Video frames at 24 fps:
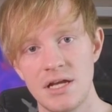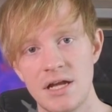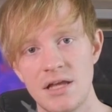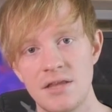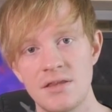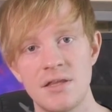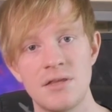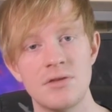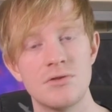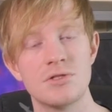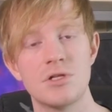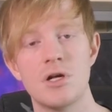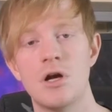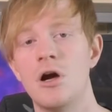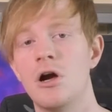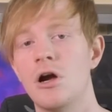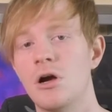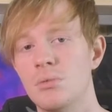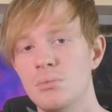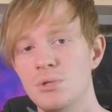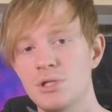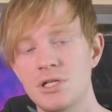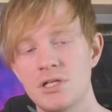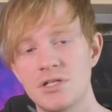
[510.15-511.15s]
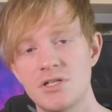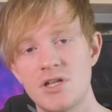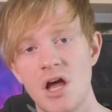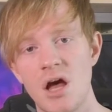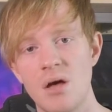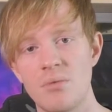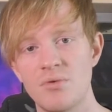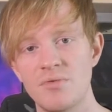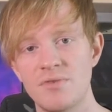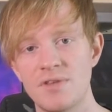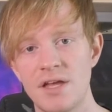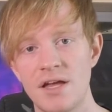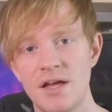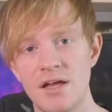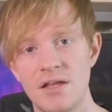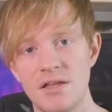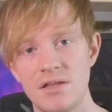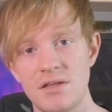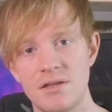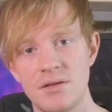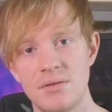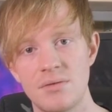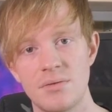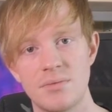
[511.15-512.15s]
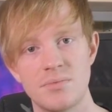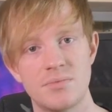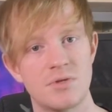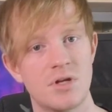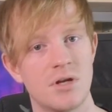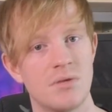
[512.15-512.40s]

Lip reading: And then there's a harmony on top of that that